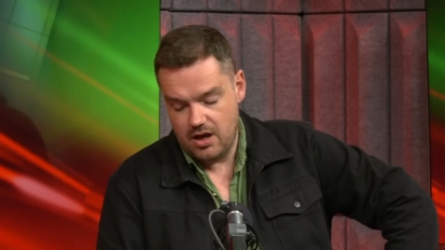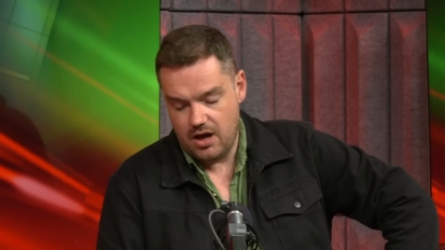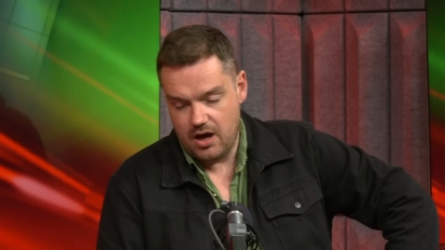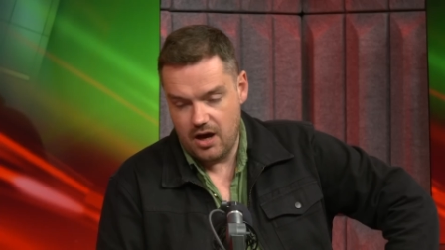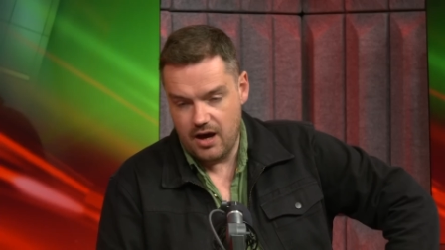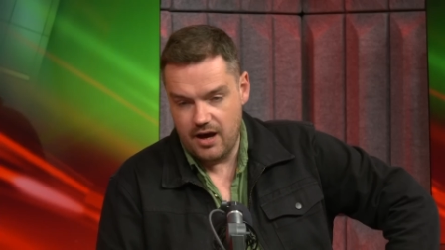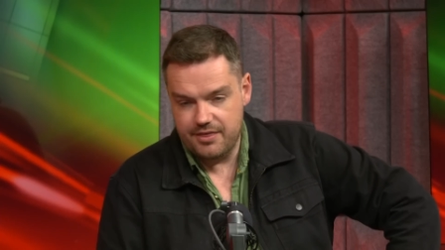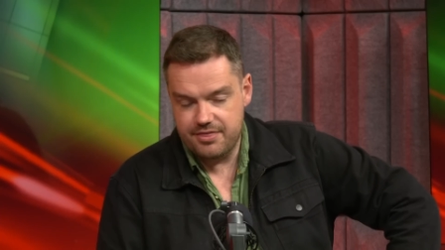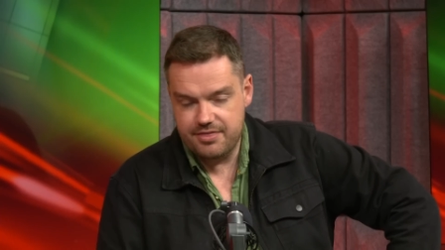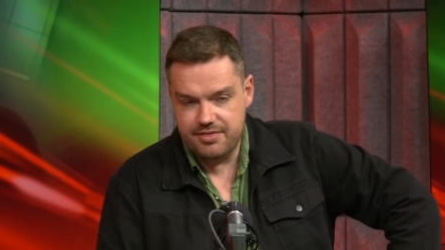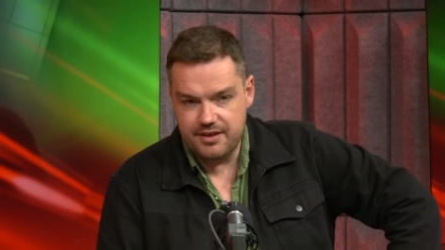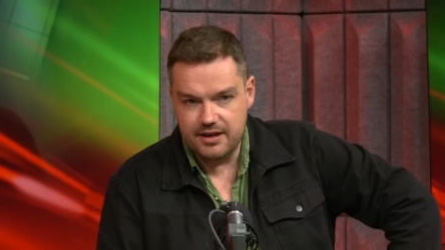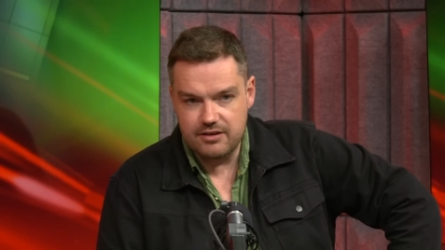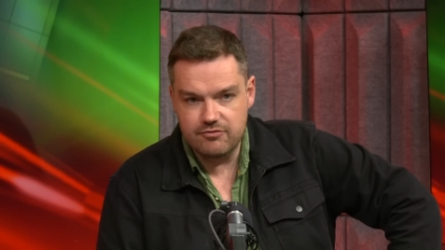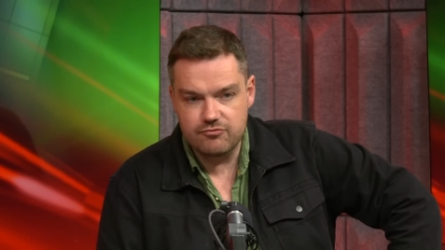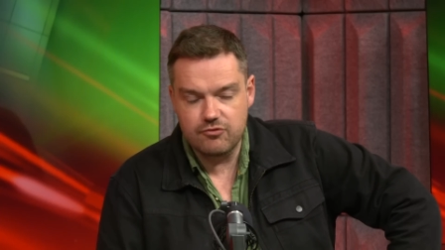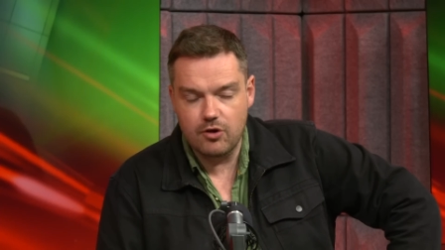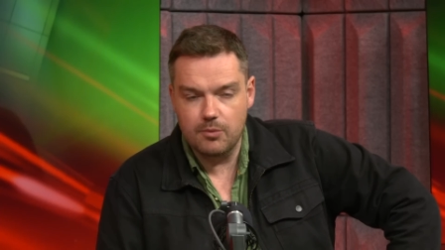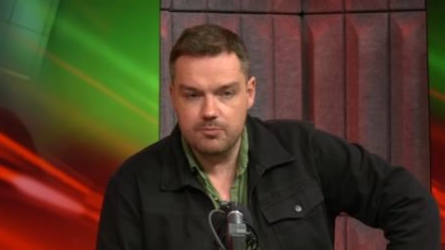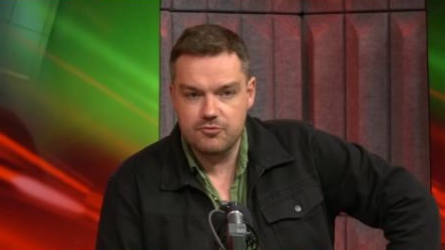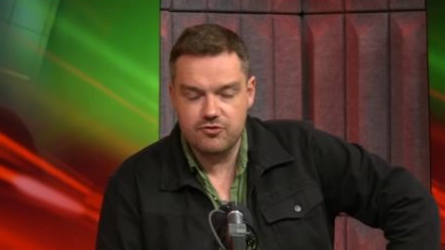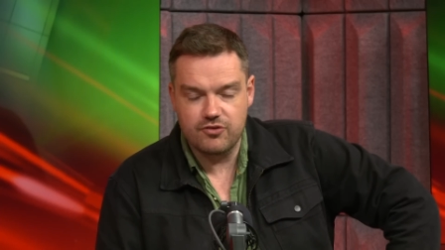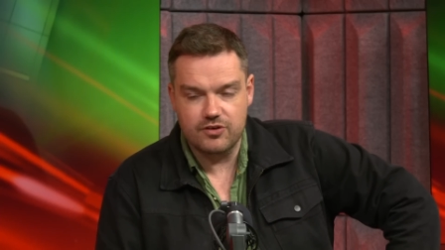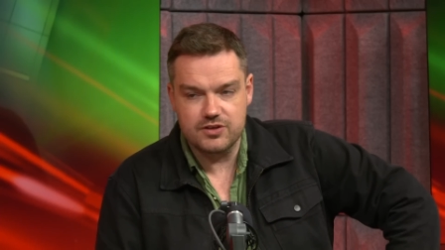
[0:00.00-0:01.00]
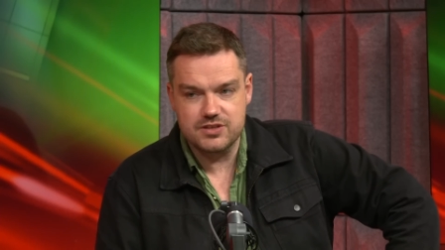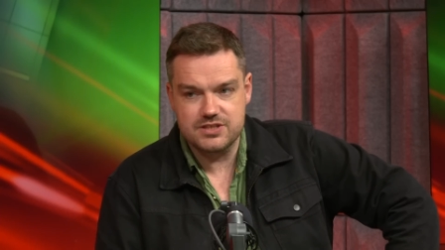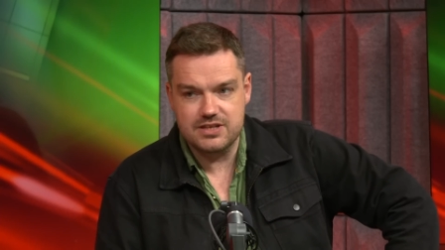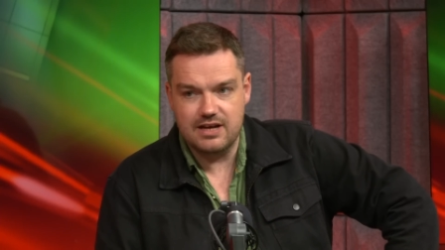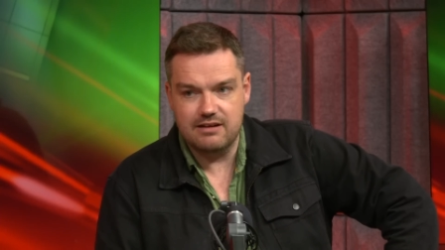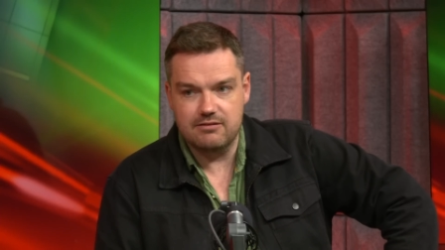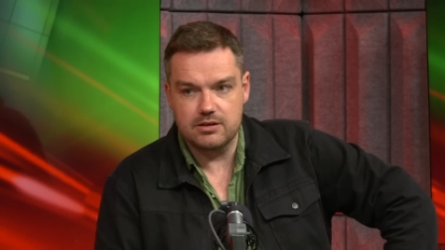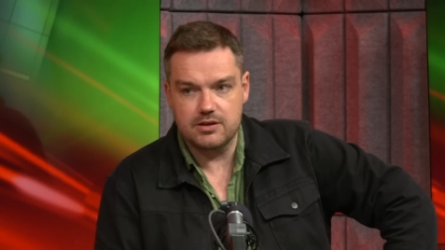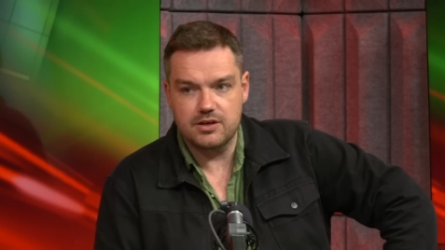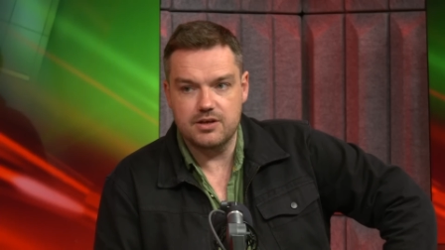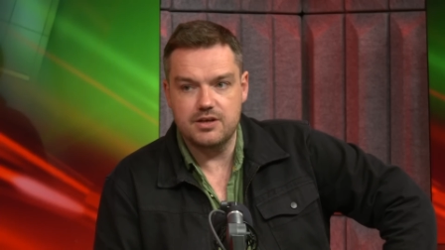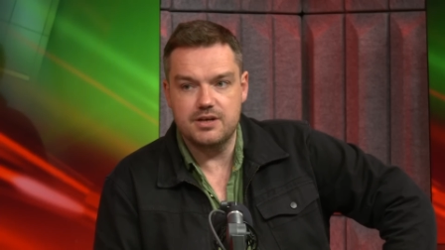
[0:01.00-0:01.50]
I think Rob Cross,
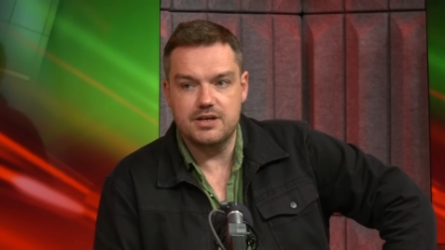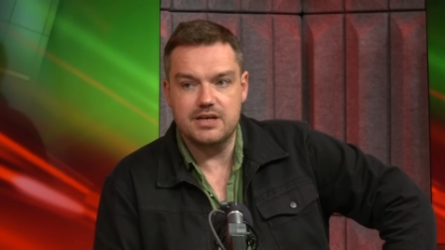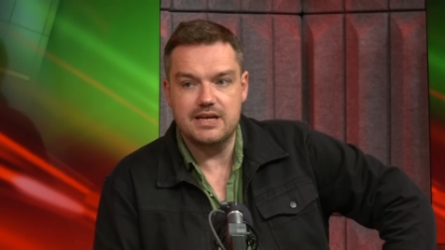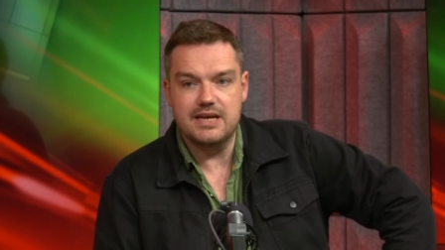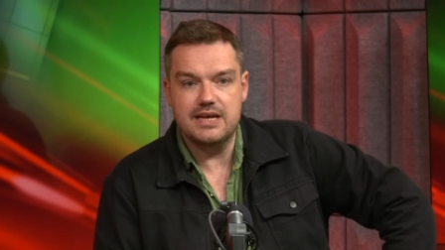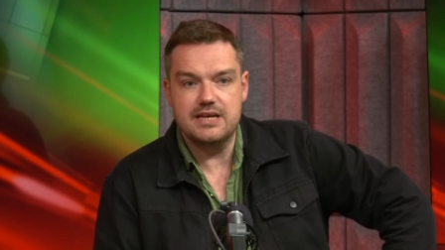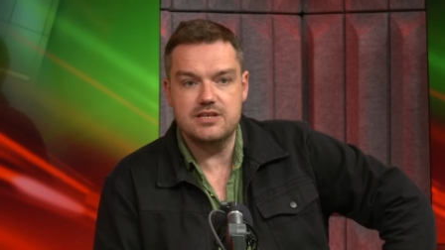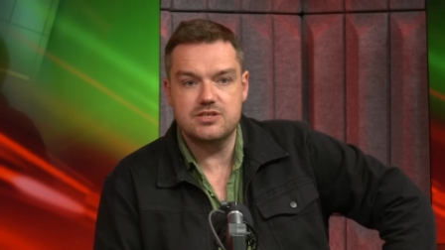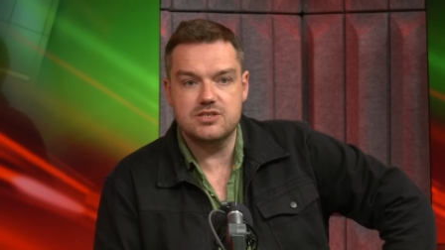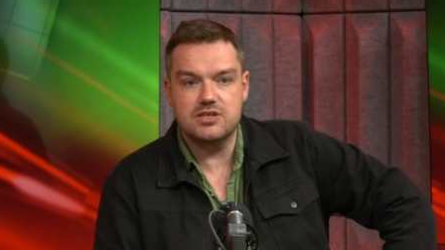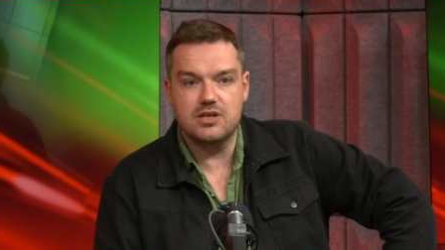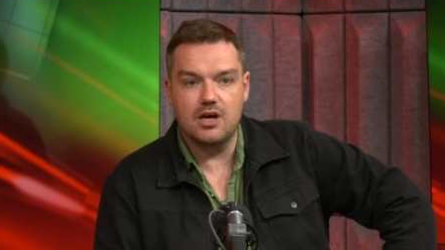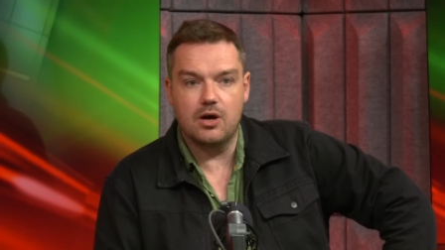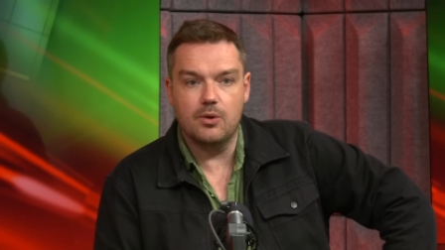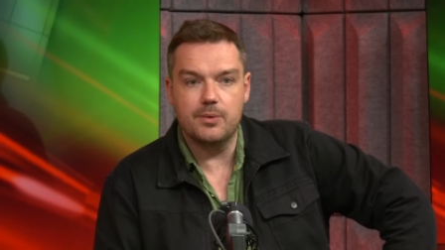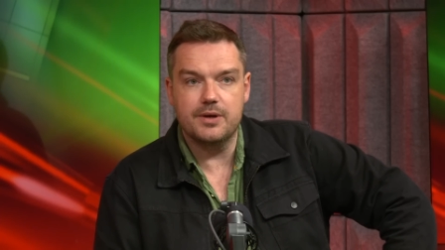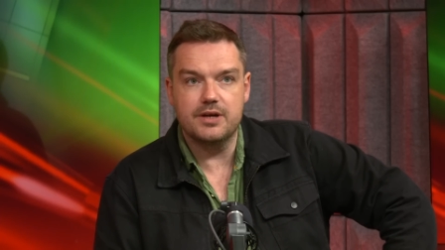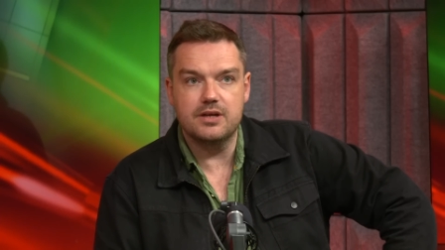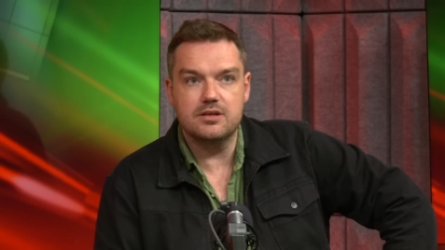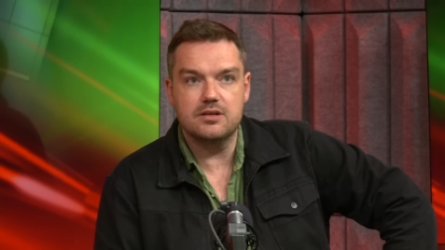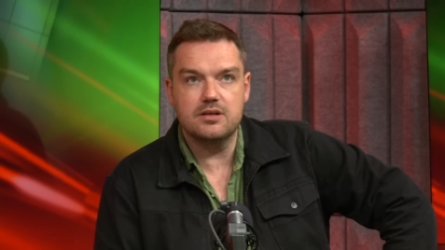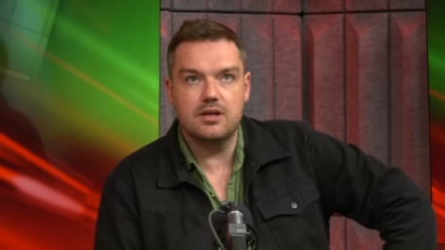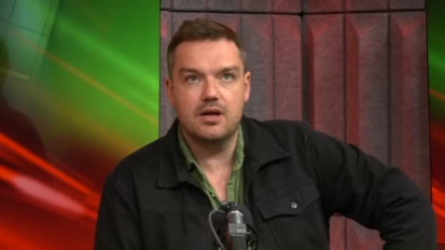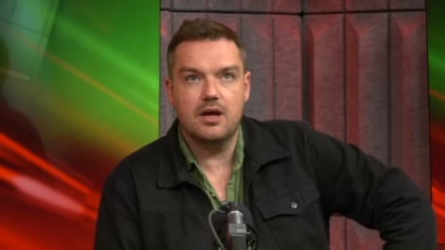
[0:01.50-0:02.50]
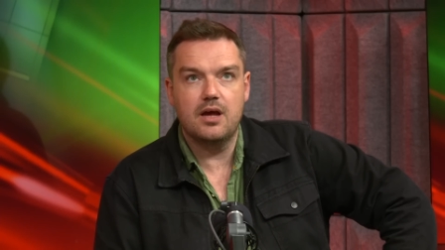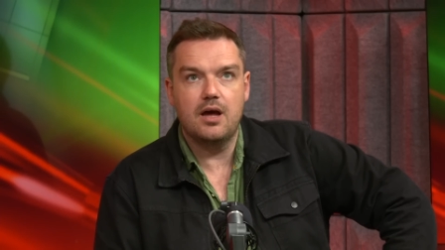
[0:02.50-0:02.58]
Darrell Gurney is going...